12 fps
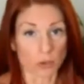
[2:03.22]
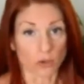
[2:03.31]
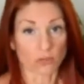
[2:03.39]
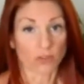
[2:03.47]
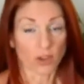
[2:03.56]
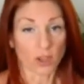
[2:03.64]

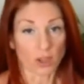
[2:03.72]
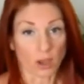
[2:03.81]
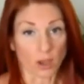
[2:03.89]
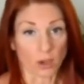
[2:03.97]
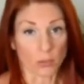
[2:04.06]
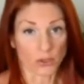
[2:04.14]
move
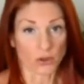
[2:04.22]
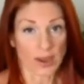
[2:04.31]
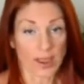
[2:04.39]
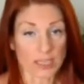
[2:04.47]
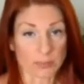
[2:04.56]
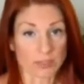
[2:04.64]
with your
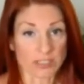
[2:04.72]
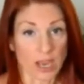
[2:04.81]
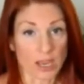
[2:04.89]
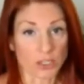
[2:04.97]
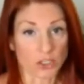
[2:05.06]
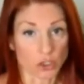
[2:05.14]
hands
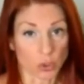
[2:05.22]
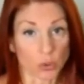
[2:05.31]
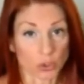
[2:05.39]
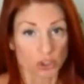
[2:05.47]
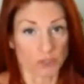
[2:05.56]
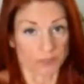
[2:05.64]
beside your
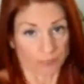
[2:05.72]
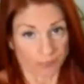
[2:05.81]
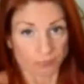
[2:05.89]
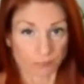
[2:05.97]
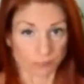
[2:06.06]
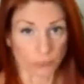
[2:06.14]
shoulders
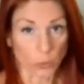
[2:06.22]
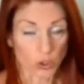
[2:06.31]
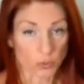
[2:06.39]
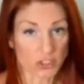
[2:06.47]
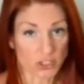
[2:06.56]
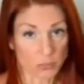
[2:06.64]

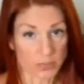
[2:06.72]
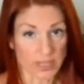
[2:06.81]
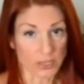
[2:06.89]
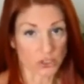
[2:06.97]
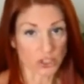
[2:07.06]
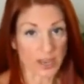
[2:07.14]
or
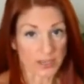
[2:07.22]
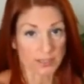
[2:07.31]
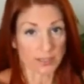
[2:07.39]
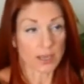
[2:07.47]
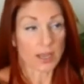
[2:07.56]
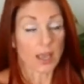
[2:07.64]
beside your
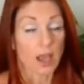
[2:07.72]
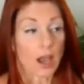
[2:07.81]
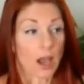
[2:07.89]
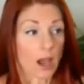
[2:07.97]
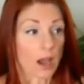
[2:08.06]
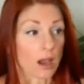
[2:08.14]
chest.
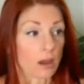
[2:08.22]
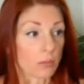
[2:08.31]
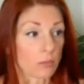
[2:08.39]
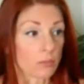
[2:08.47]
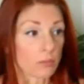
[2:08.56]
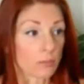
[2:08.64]

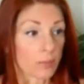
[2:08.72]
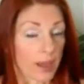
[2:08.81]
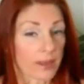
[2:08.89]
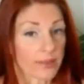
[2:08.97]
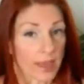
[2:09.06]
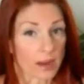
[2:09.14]

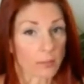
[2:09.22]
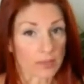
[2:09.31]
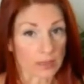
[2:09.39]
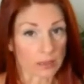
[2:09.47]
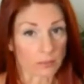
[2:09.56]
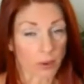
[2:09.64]
But that'll
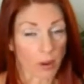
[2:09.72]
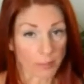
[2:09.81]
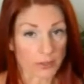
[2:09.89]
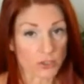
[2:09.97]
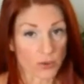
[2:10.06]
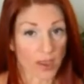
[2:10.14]
be
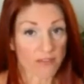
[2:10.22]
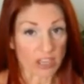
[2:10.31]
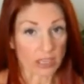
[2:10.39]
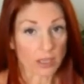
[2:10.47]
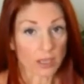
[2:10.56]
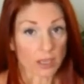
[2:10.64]
probably too
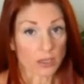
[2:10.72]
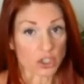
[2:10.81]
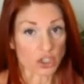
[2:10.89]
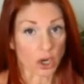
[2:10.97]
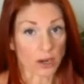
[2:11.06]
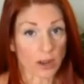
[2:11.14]
heavy
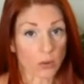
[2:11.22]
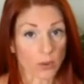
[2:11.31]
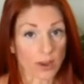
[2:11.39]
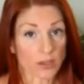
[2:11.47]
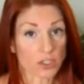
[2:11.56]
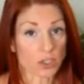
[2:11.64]
to start out
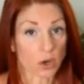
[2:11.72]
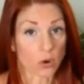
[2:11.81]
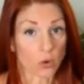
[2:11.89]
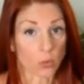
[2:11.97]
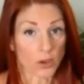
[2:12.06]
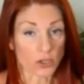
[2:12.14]
with,
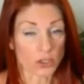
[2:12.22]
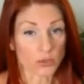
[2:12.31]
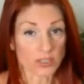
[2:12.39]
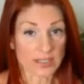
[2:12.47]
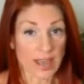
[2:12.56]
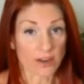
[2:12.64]
so what you
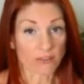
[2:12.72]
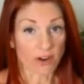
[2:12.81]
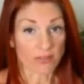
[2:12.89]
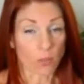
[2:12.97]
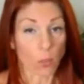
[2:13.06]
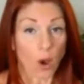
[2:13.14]
do is stand in
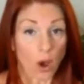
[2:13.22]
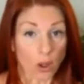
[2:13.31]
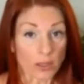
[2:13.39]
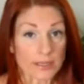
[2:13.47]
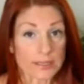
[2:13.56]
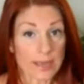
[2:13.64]
front of a
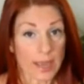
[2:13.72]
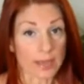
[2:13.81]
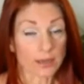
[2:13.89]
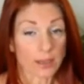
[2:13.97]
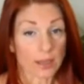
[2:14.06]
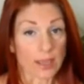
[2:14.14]
wall
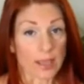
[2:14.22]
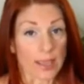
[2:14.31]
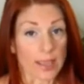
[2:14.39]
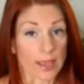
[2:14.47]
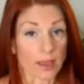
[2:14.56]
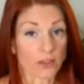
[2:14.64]
instead,
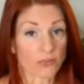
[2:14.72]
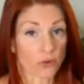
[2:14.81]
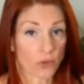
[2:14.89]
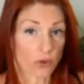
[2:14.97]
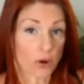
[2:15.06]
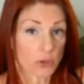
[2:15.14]
and the
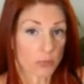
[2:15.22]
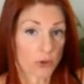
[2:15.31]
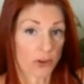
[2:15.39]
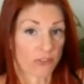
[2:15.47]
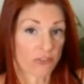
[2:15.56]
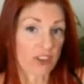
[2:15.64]
further out you
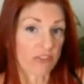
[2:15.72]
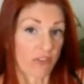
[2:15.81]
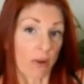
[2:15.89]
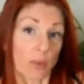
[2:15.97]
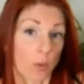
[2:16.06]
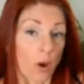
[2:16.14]
put your feet
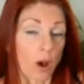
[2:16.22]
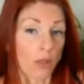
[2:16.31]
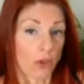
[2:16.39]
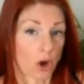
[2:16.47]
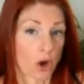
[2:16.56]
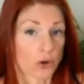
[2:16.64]
from the
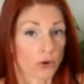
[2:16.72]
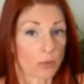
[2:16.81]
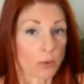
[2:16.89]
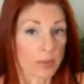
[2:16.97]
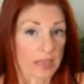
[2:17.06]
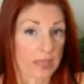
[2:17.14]
wall, the harder
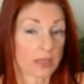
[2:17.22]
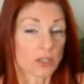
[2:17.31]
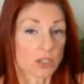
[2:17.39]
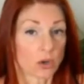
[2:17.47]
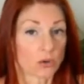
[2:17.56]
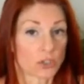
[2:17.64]
it will be.
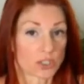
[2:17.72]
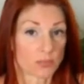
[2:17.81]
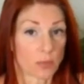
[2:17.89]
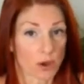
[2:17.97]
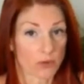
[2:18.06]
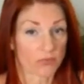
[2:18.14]
So
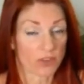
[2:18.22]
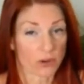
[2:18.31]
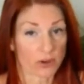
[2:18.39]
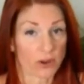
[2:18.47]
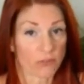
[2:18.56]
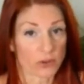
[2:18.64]
just
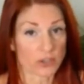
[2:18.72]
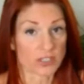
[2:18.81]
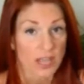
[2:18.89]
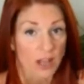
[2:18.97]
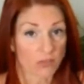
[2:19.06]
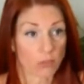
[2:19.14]
figure it out for
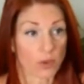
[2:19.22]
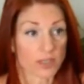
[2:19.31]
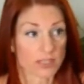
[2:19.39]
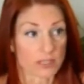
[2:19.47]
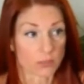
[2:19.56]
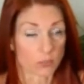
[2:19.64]
yourself,
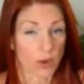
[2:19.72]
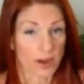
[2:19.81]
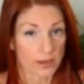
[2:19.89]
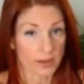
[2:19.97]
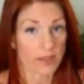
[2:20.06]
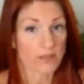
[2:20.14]
what's the
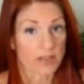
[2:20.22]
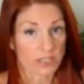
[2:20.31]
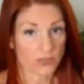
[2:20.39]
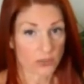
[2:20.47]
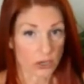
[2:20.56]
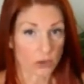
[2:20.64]
right
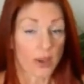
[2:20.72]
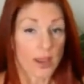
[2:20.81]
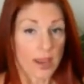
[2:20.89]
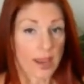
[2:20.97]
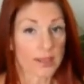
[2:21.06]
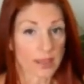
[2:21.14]
heaviness for you,
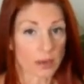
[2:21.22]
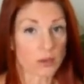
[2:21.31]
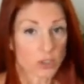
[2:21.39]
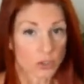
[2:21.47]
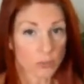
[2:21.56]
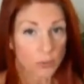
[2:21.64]
and
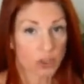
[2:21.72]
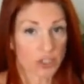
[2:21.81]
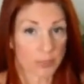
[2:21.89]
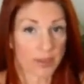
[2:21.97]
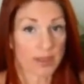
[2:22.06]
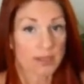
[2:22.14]
then do your
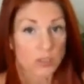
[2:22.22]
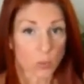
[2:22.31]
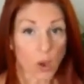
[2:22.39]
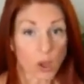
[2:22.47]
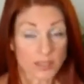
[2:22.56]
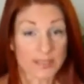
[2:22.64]
push-up against the
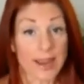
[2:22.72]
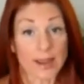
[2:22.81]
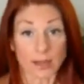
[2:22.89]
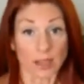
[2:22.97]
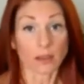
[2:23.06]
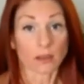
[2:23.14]
wall,
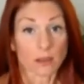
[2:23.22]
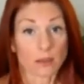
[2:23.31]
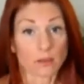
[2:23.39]
standing